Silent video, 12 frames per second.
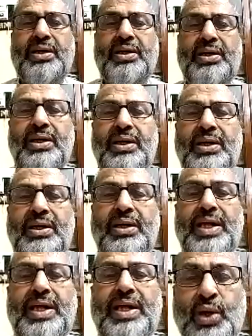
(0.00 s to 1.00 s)
and
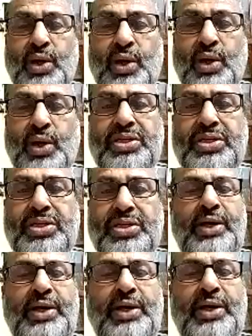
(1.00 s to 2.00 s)
approach
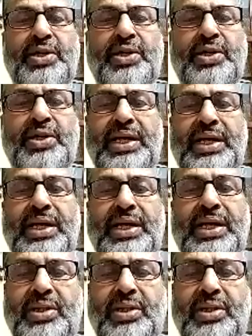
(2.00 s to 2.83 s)
adopted by Gandhi,